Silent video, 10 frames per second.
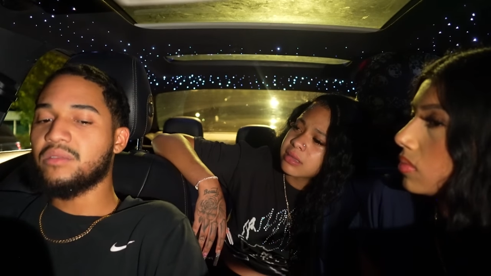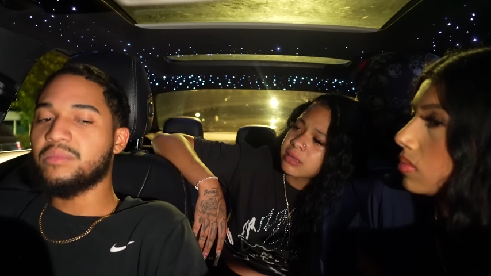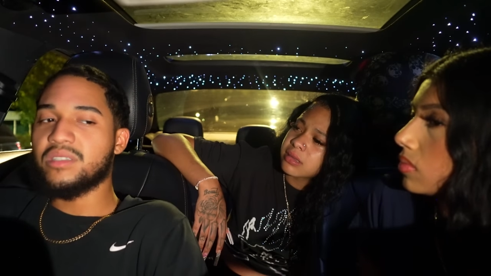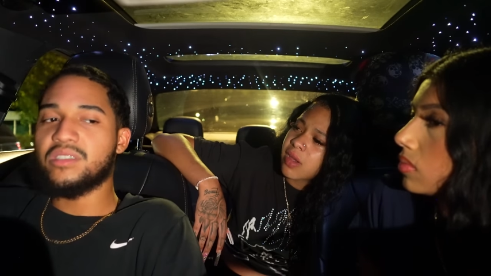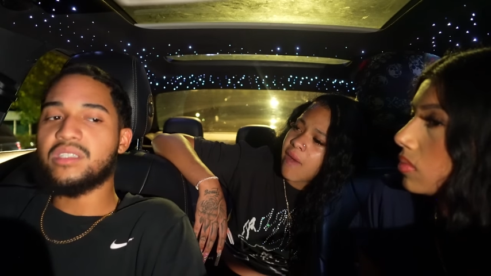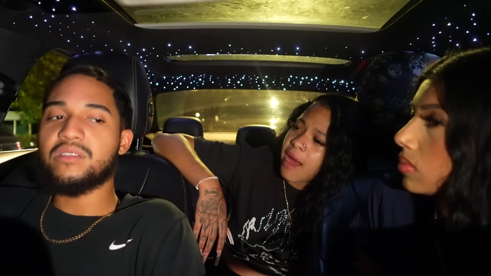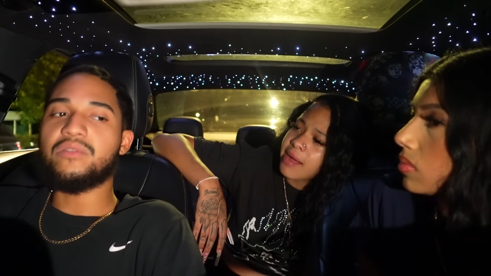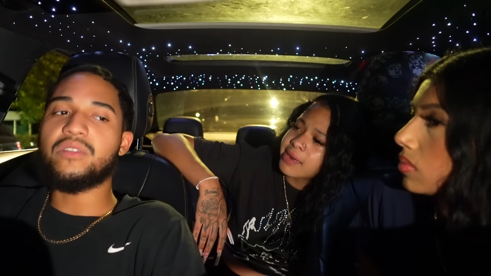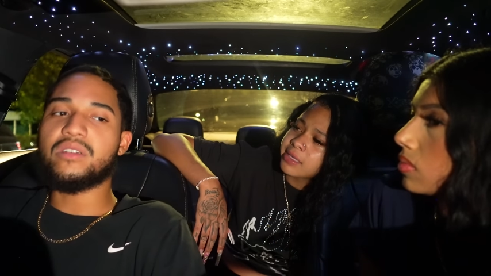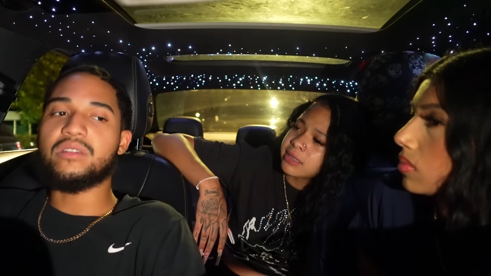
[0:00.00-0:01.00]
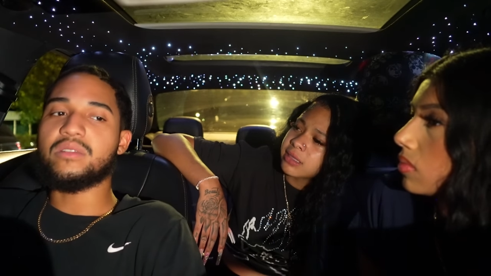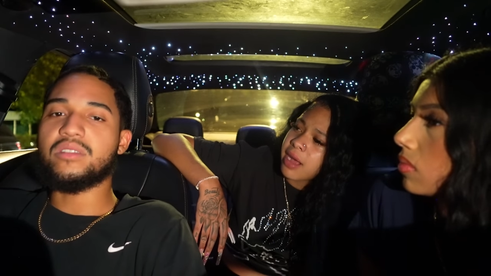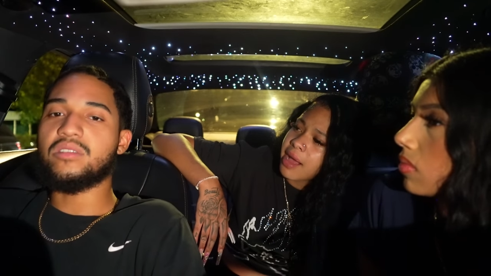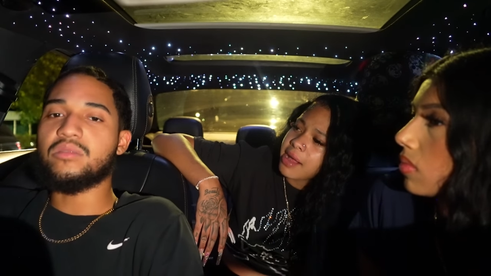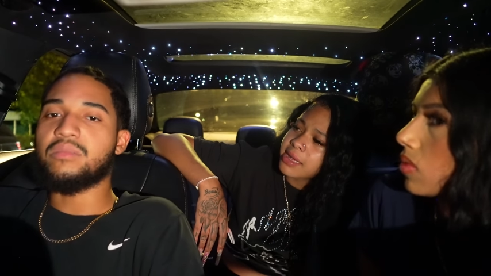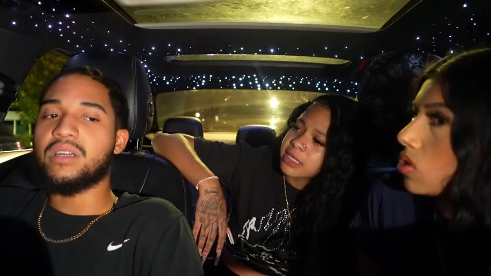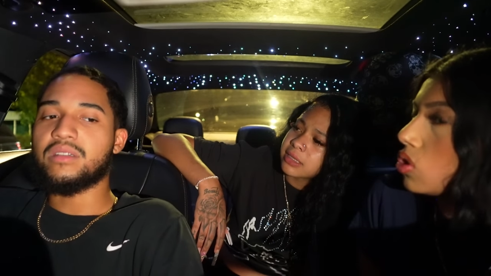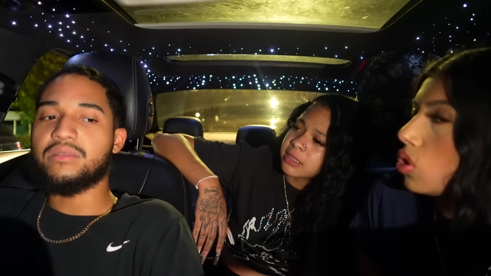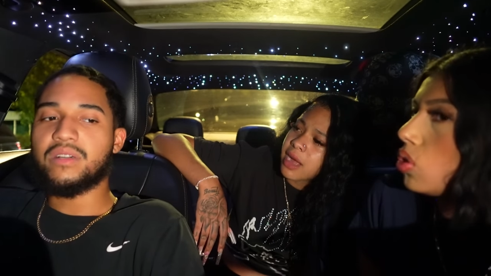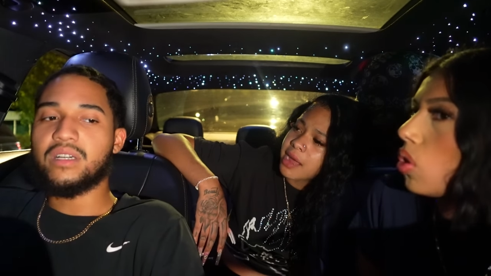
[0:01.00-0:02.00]
Speaker 1: bitch, shut the fuck up, cause you're
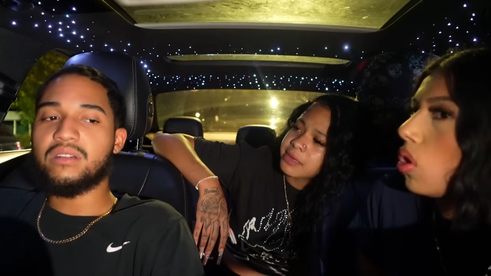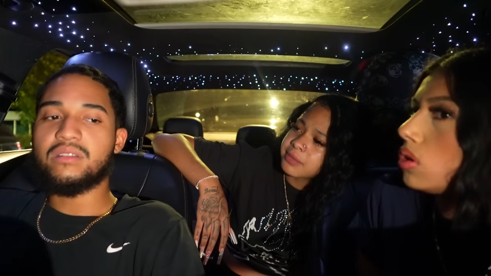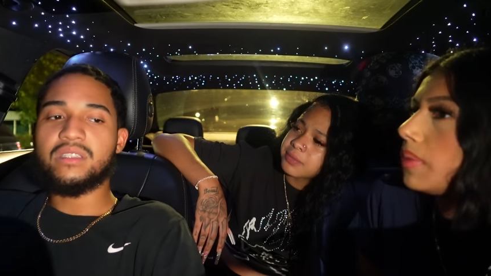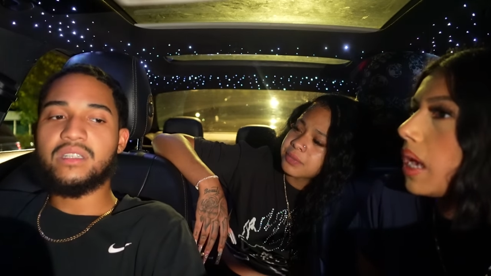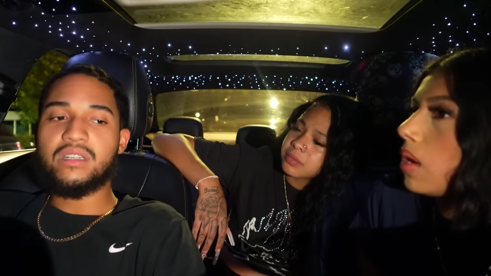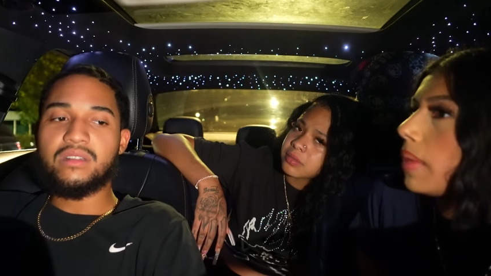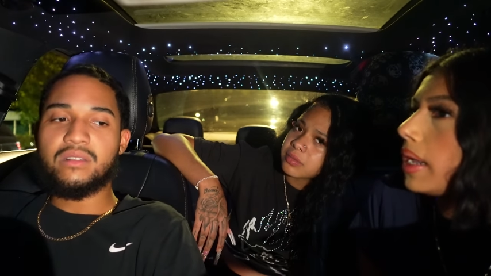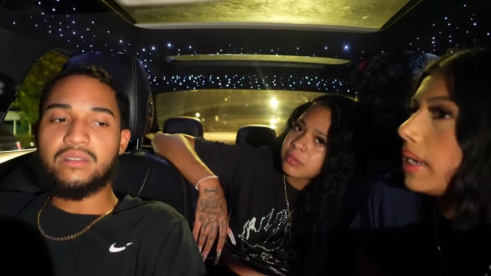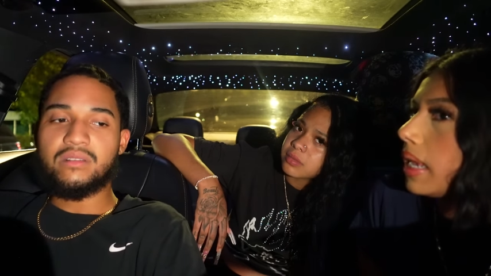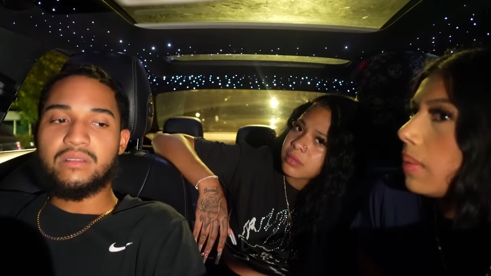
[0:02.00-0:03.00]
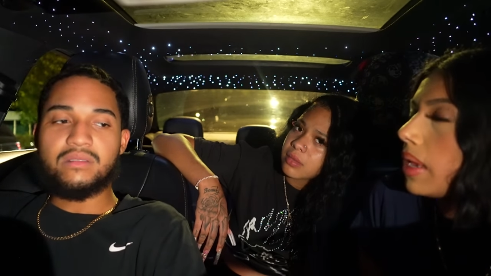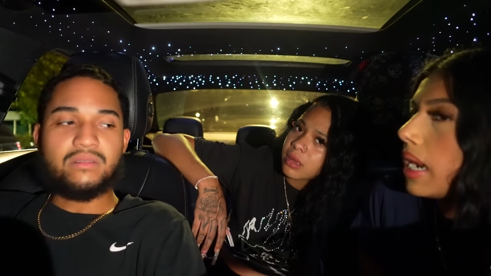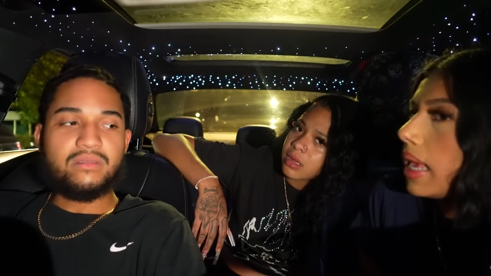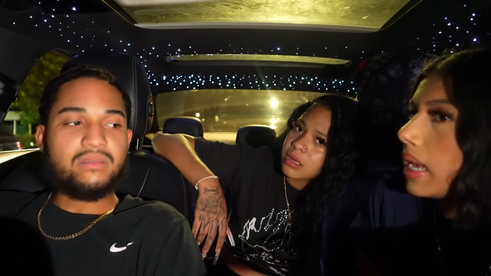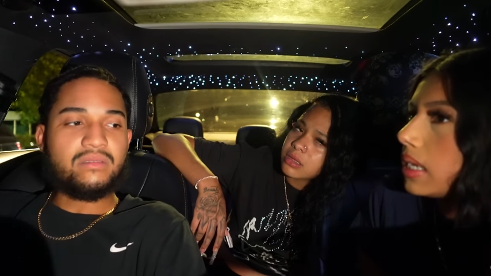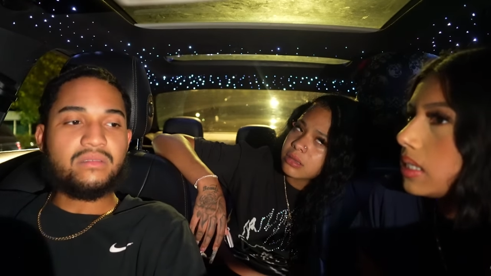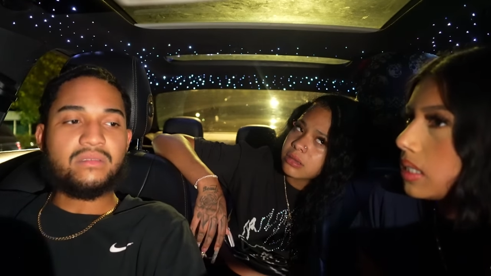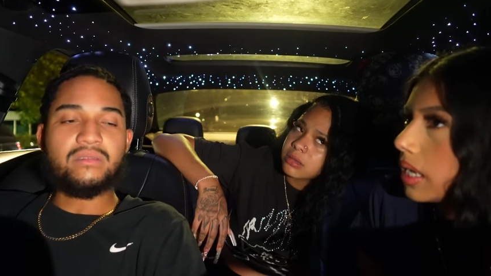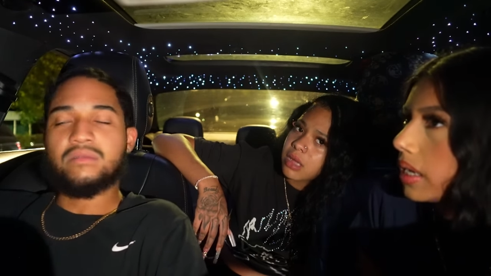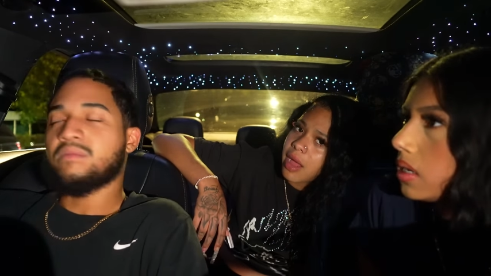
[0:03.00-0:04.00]
bugging. So you called
Speaker 2: up. me out my name, and like I
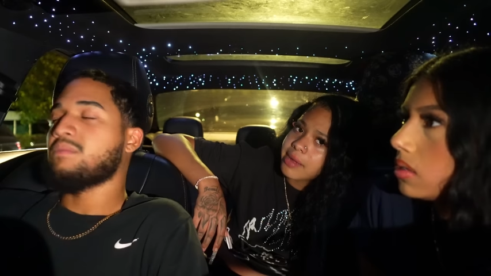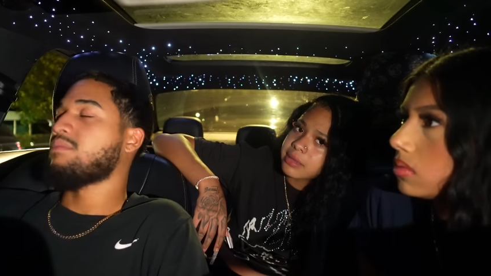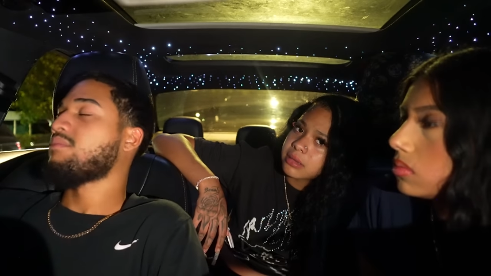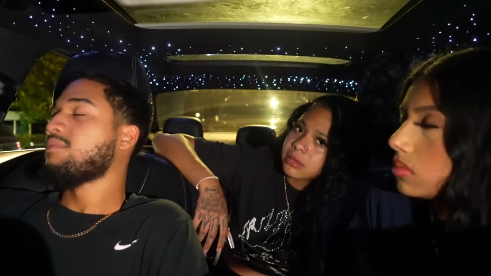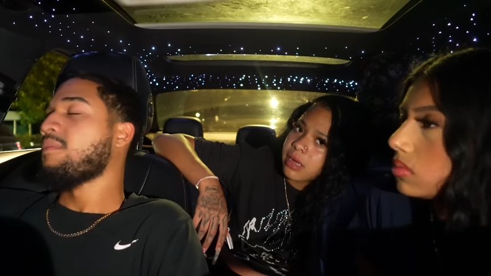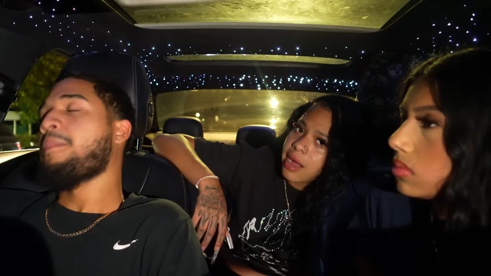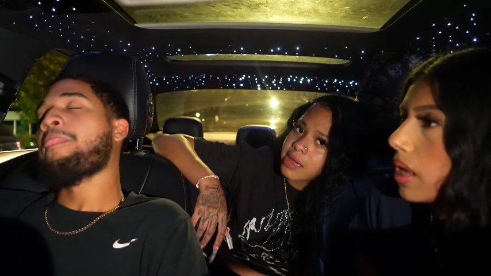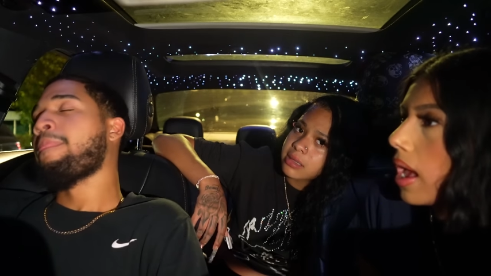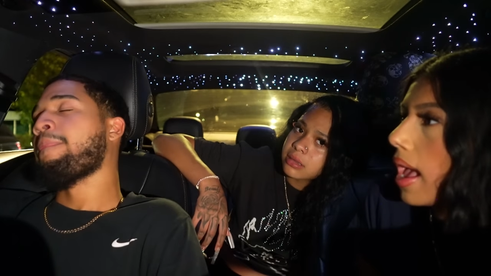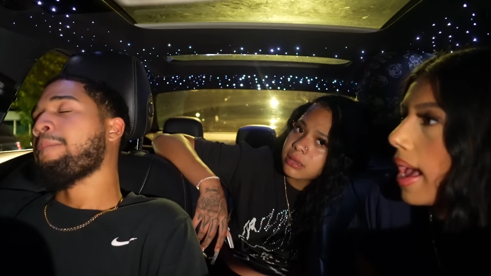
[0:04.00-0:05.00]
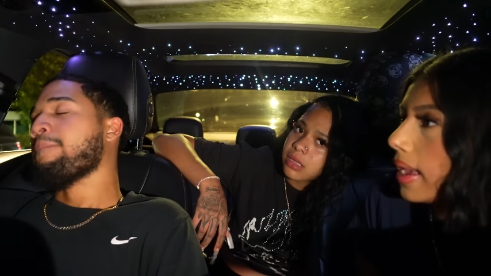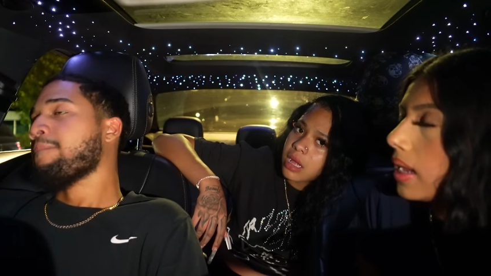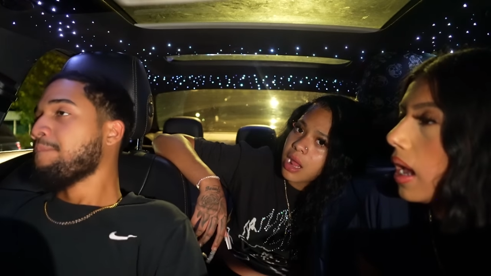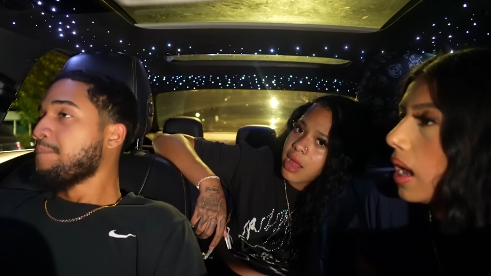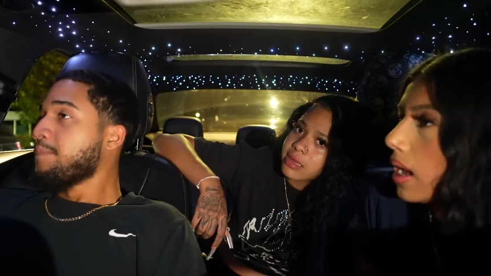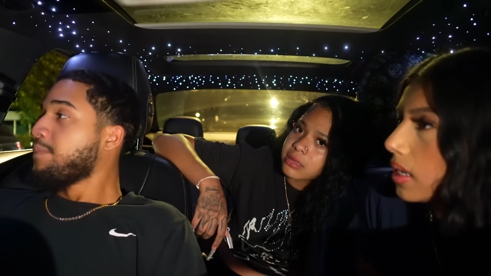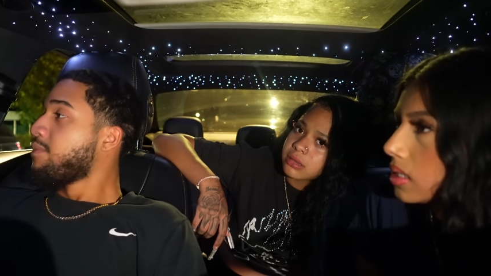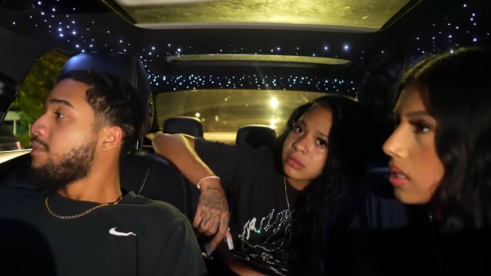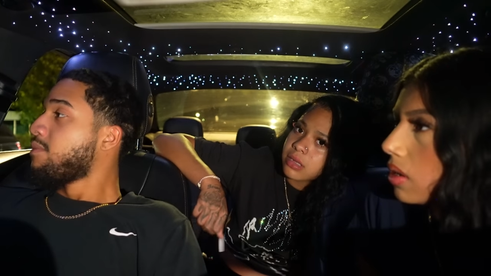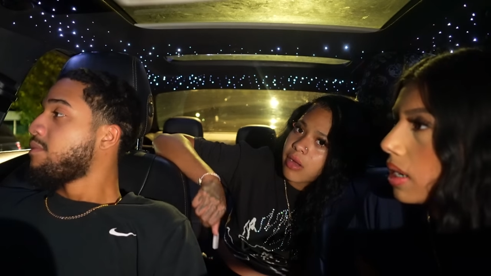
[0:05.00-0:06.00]
said, I got
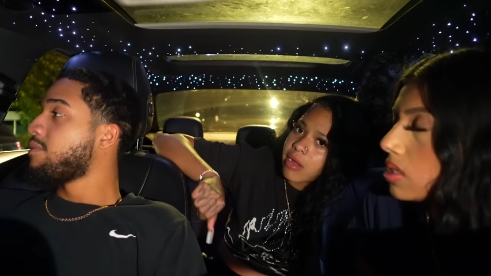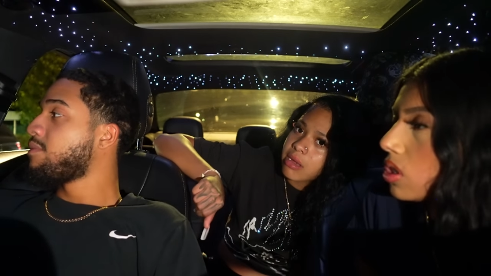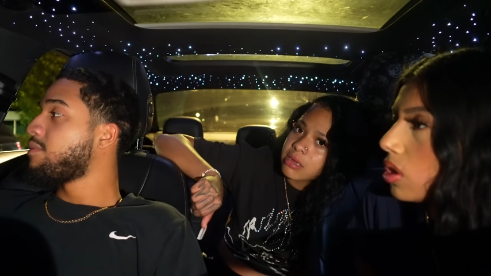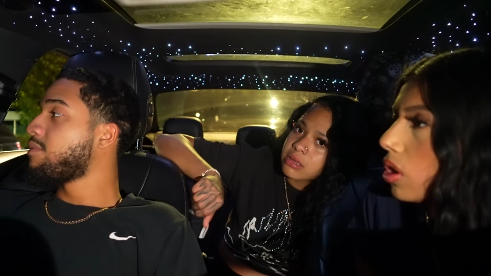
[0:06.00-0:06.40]
hostile and I started